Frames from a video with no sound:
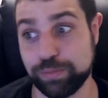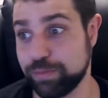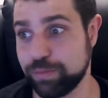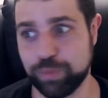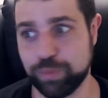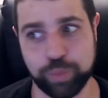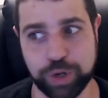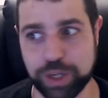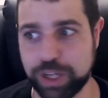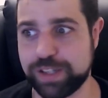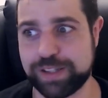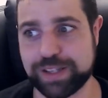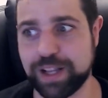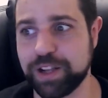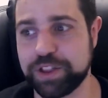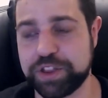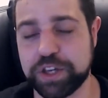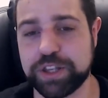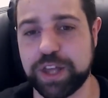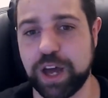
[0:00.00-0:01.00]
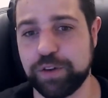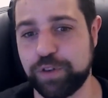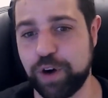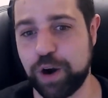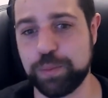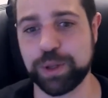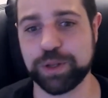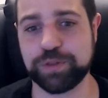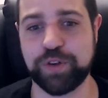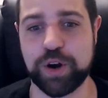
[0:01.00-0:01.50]
We still think the
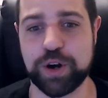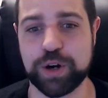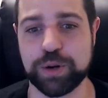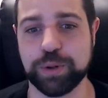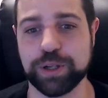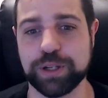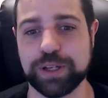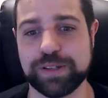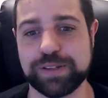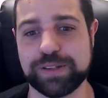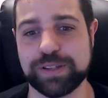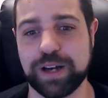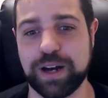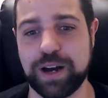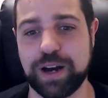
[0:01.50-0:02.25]
environment variable is